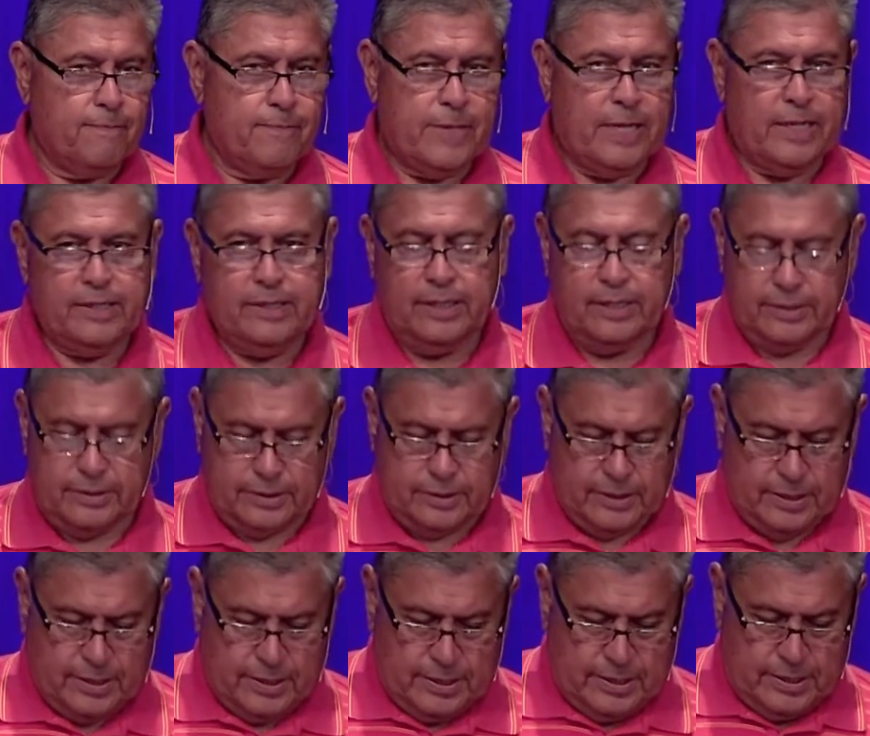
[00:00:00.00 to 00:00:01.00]
It does.
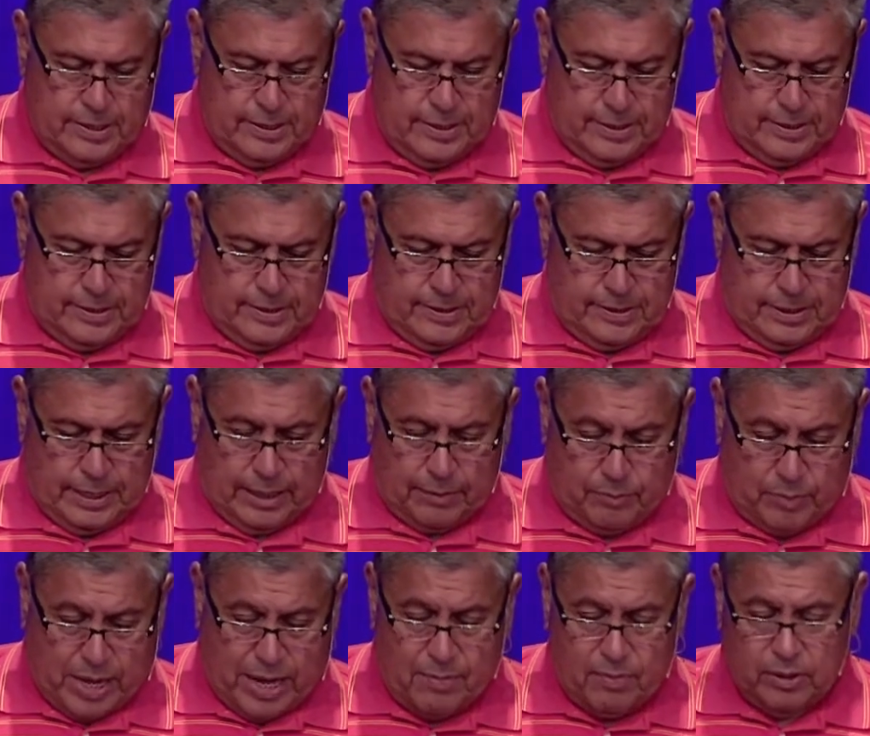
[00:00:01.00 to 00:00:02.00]
Like
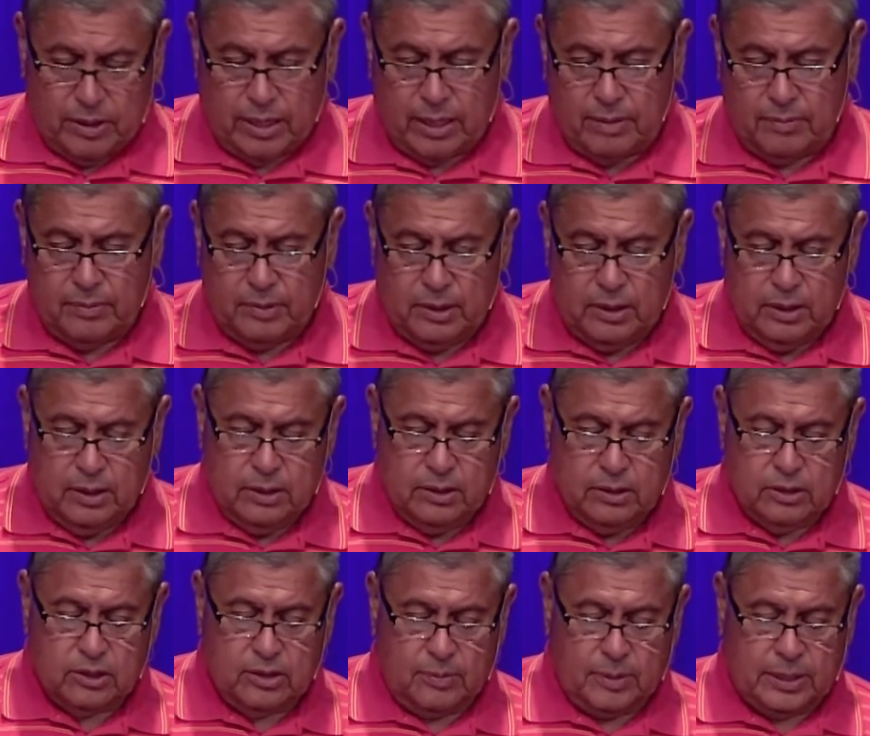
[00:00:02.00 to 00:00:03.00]
Babylon,
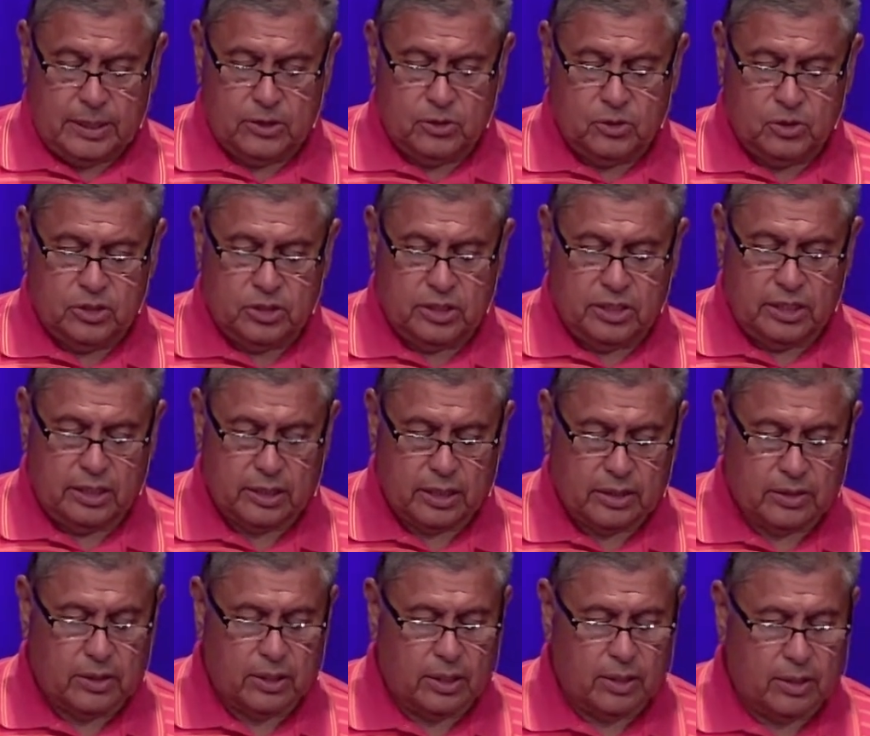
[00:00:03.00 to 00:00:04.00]
some countries think
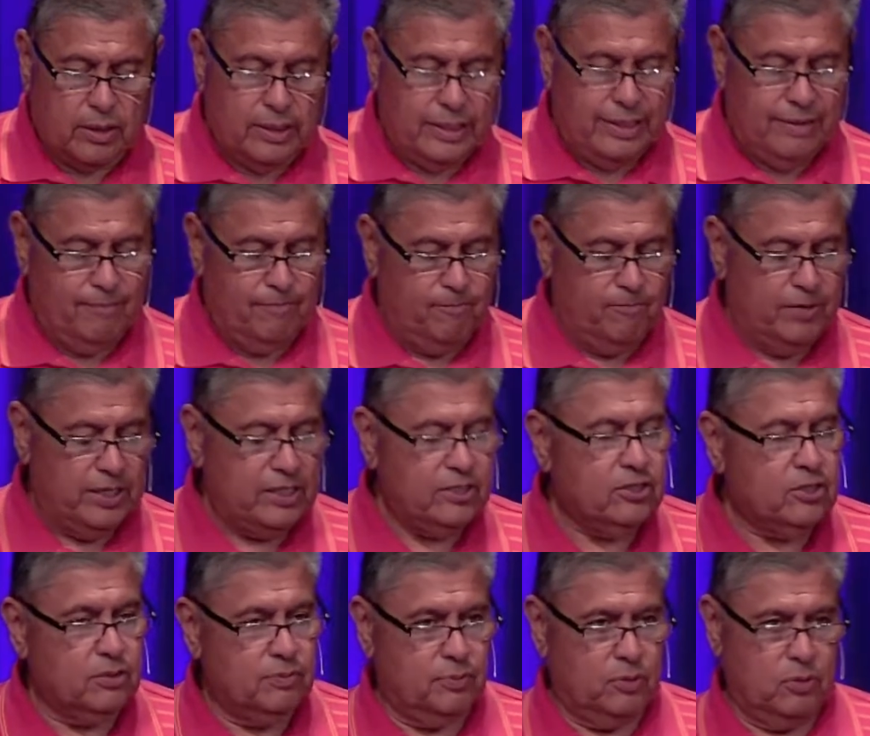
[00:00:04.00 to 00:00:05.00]
that they are
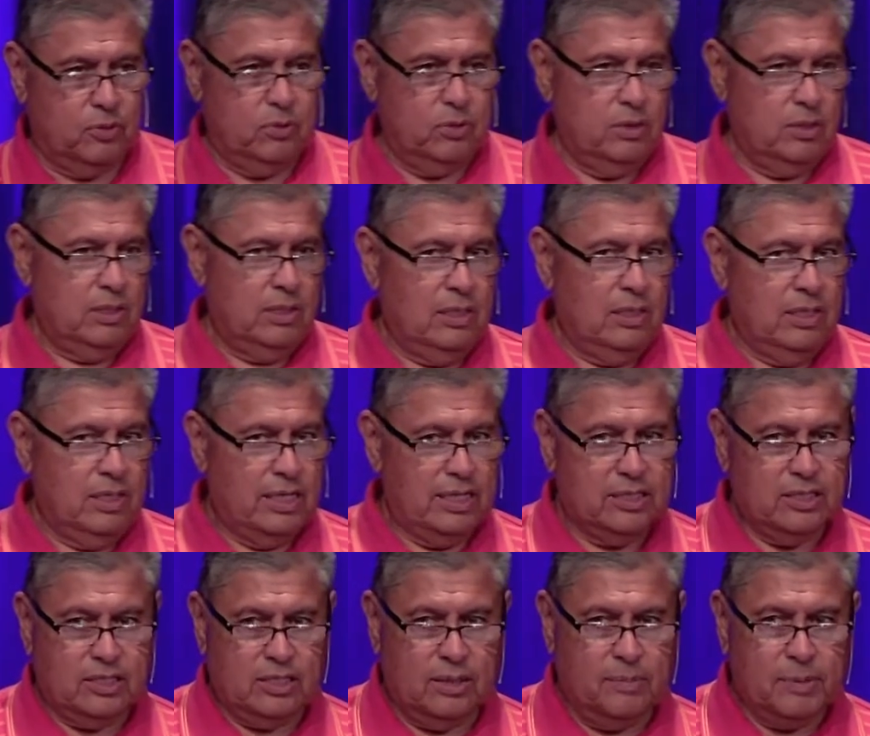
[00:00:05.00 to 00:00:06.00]
invincible,
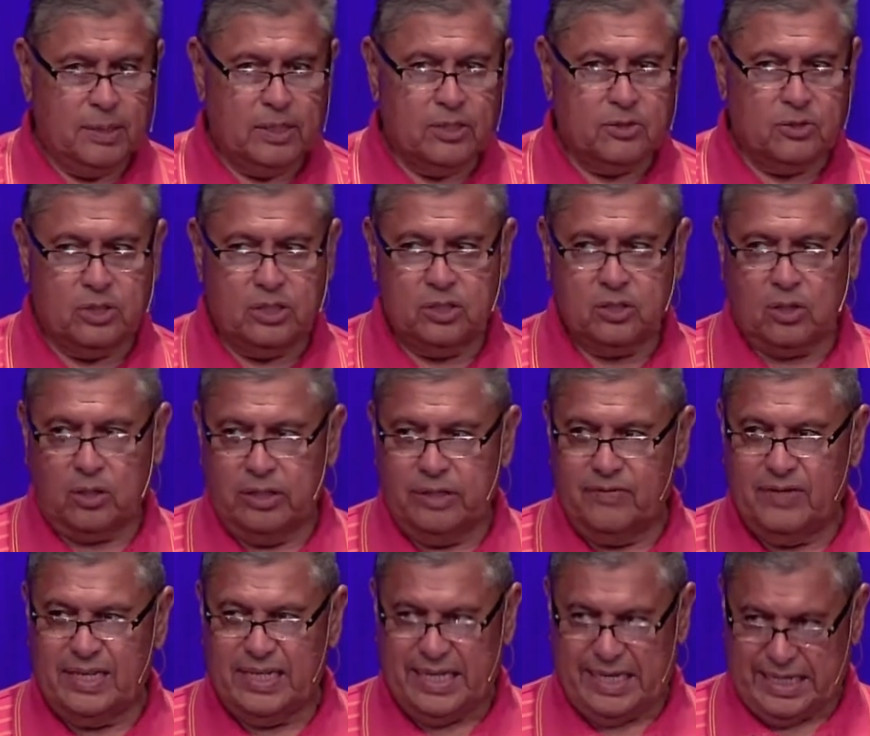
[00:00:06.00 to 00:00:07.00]
and some countries are
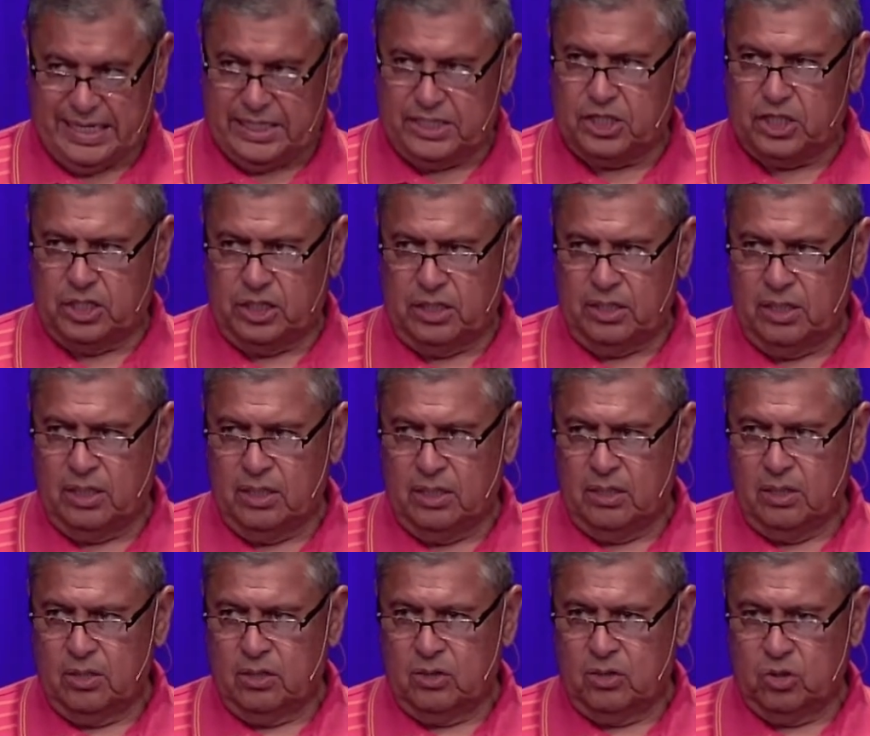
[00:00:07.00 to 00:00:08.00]
even itching
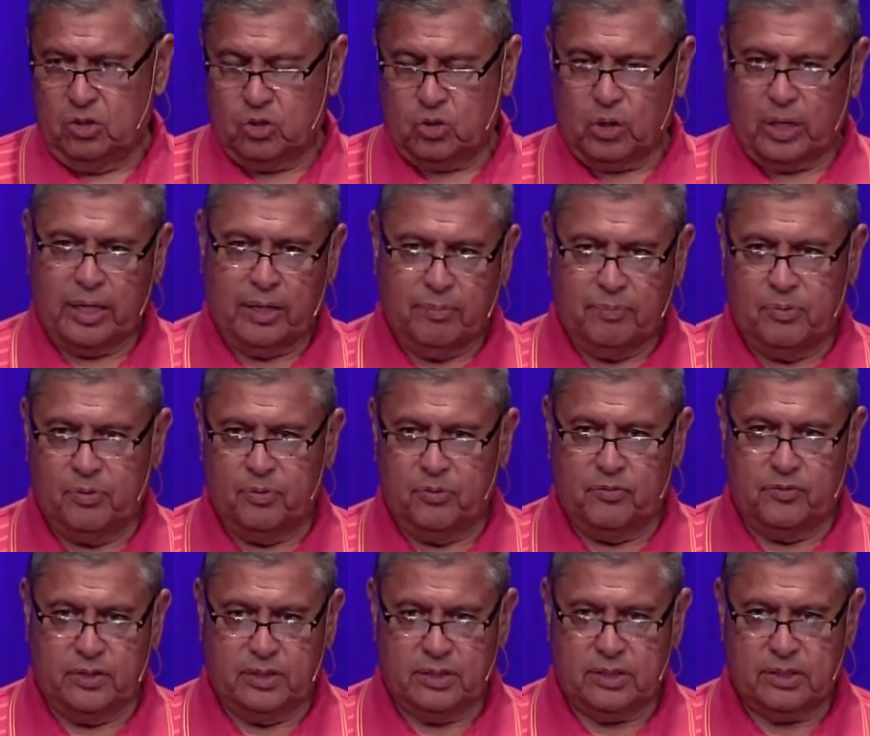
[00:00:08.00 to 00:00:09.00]
to try and
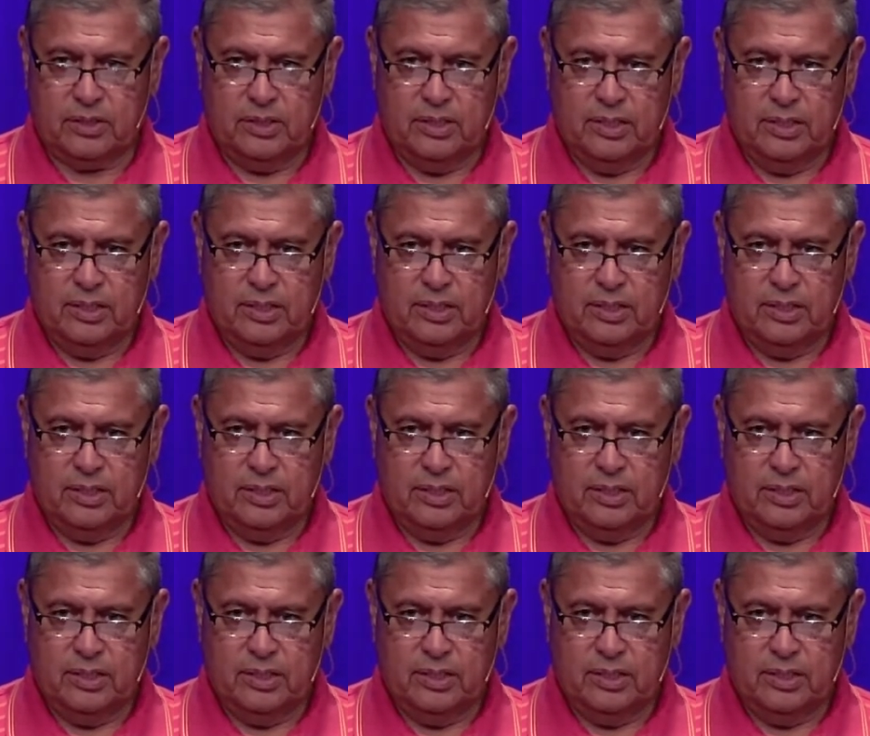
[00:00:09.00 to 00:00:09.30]
prove this.